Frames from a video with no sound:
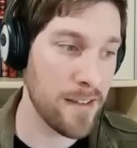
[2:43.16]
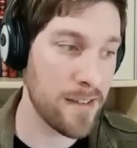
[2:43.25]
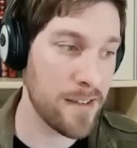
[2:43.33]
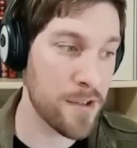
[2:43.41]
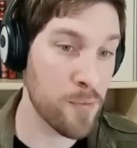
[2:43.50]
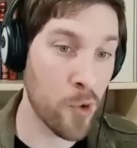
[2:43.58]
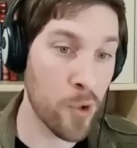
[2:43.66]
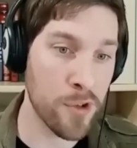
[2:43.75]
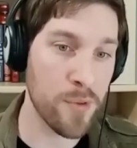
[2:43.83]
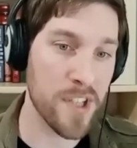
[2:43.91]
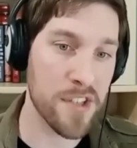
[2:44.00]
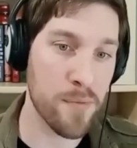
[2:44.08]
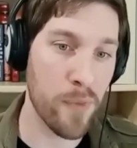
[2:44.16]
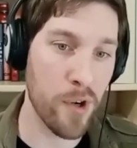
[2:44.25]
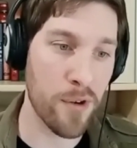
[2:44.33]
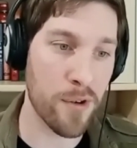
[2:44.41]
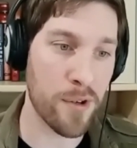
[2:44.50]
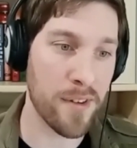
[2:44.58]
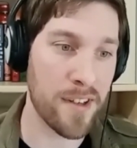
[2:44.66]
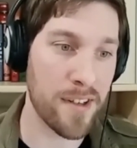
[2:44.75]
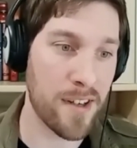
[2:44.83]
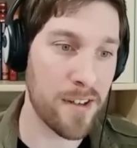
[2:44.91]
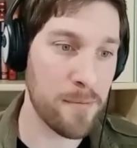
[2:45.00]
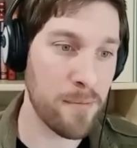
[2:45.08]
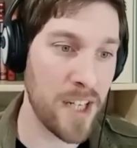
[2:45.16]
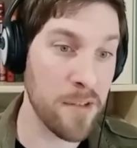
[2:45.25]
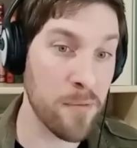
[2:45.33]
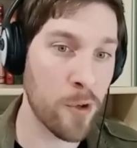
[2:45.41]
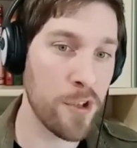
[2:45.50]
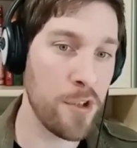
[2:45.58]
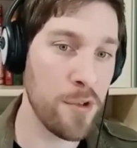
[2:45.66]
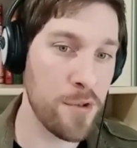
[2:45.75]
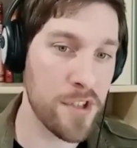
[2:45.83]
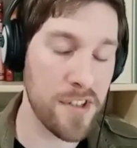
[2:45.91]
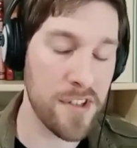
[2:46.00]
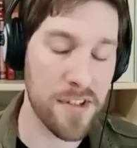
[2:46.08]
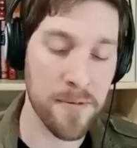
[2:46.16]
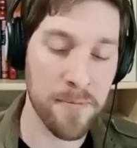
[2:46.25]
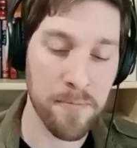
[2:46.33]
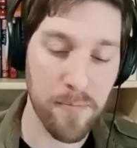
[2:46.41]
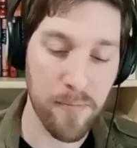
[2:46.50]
there's more to explore. There are many more uses.